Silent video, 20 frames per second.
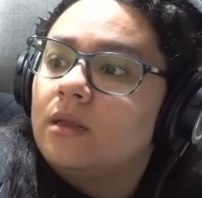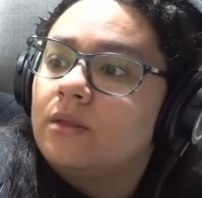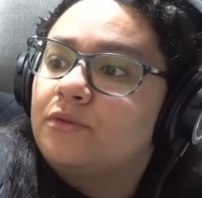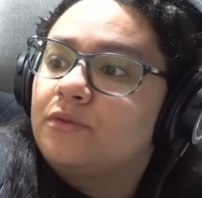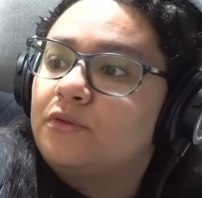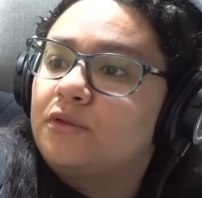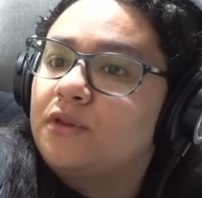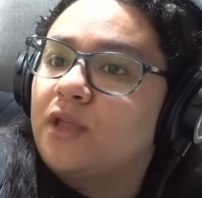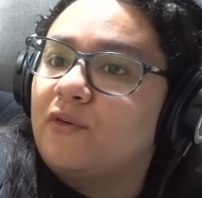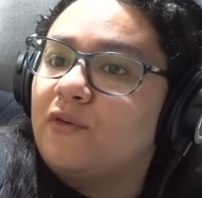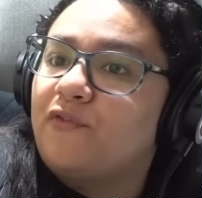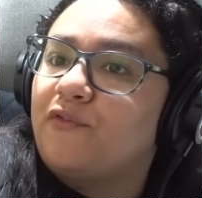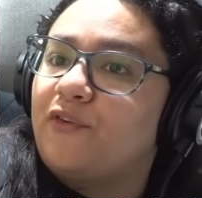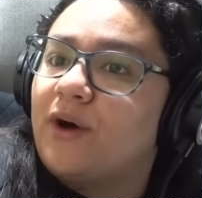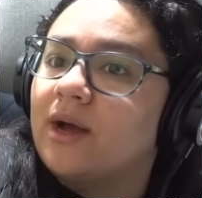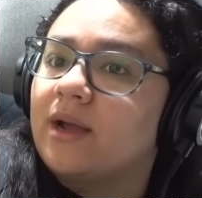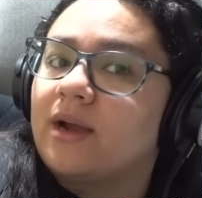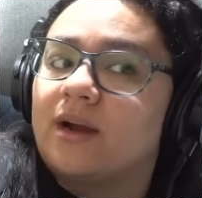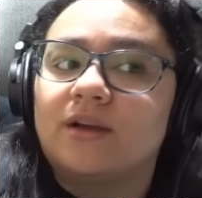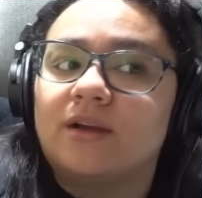the
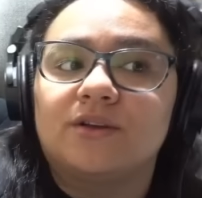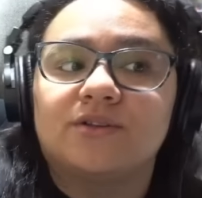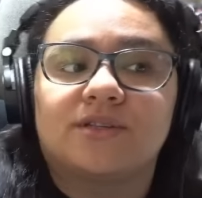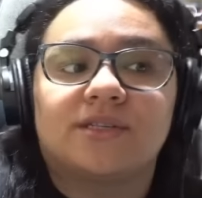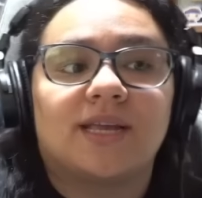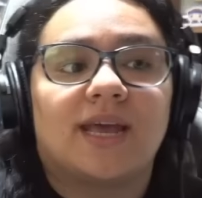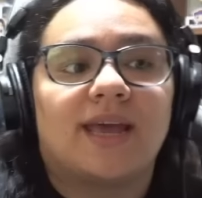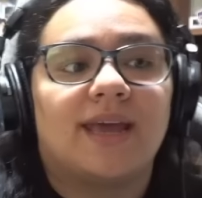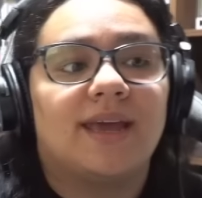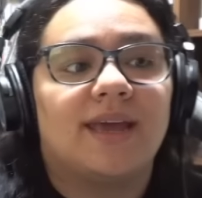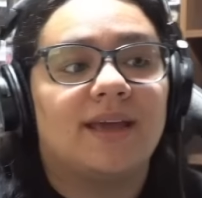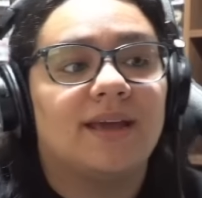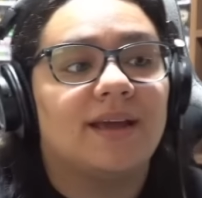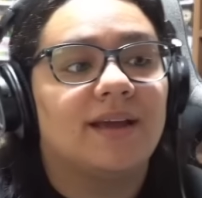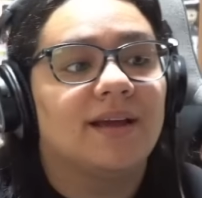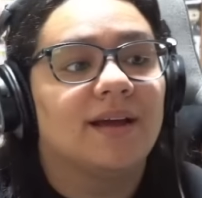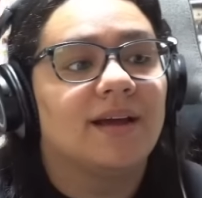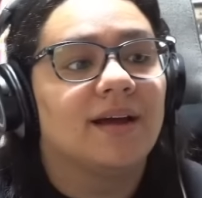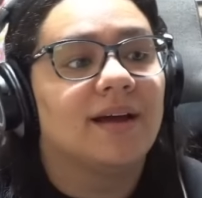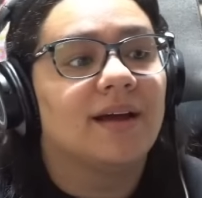fuck are you saying?
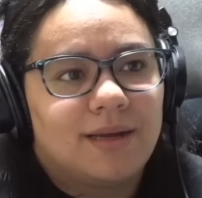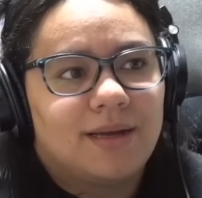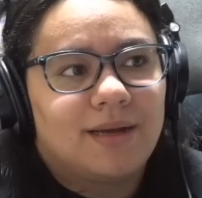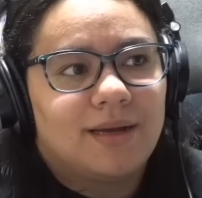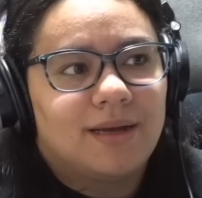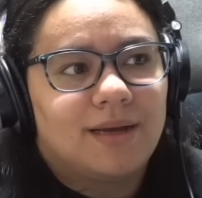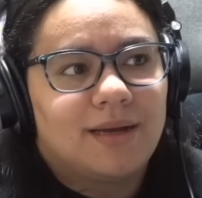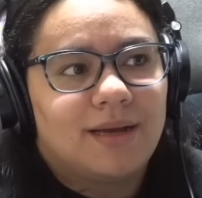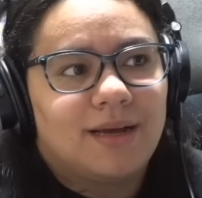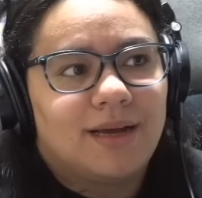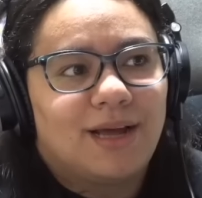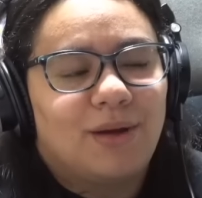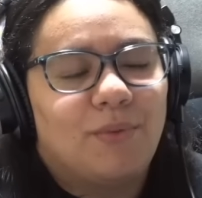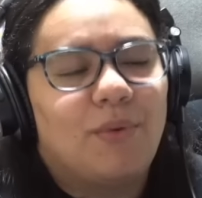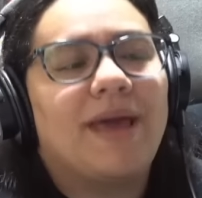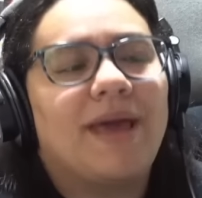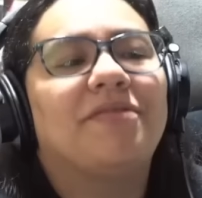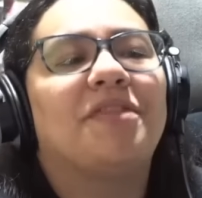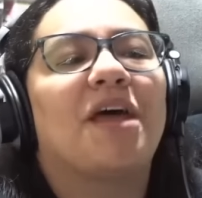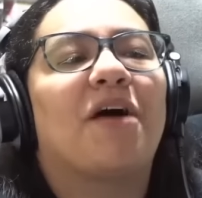
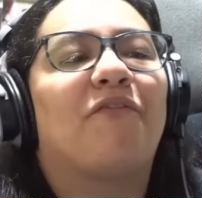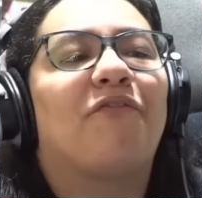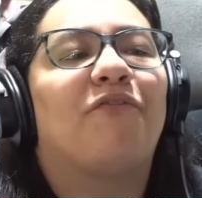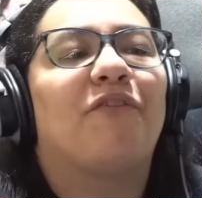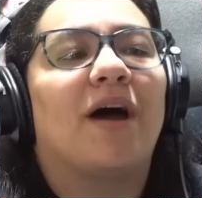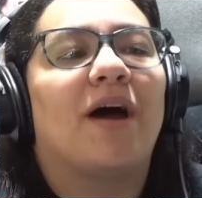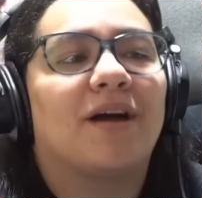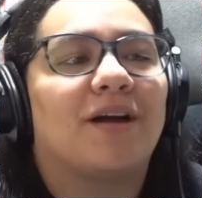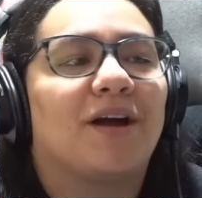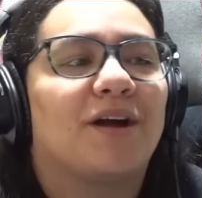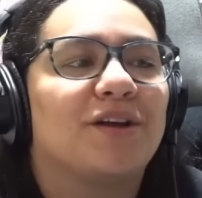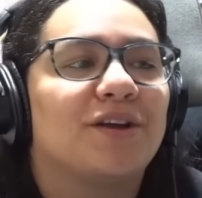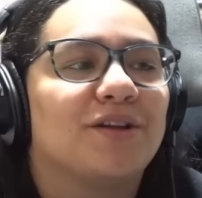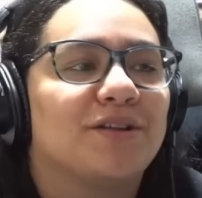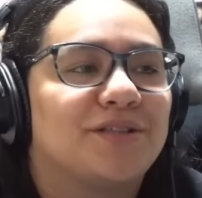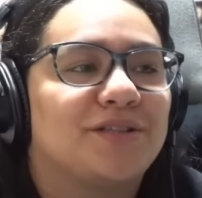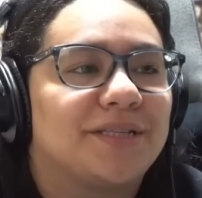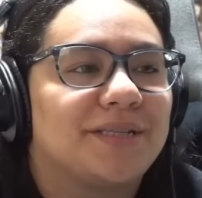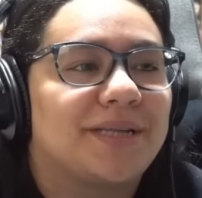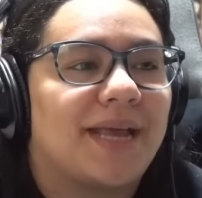Wait, the fuck are you
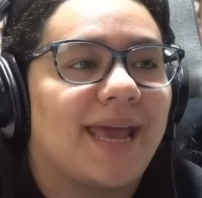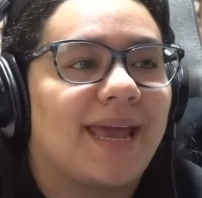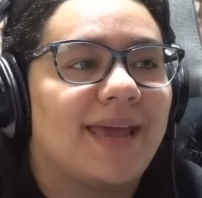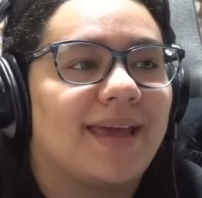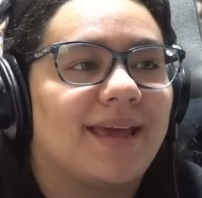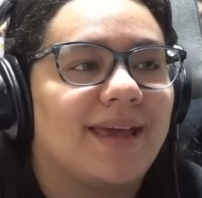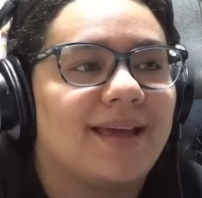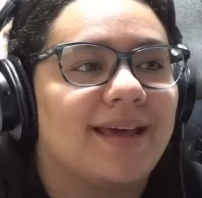saying?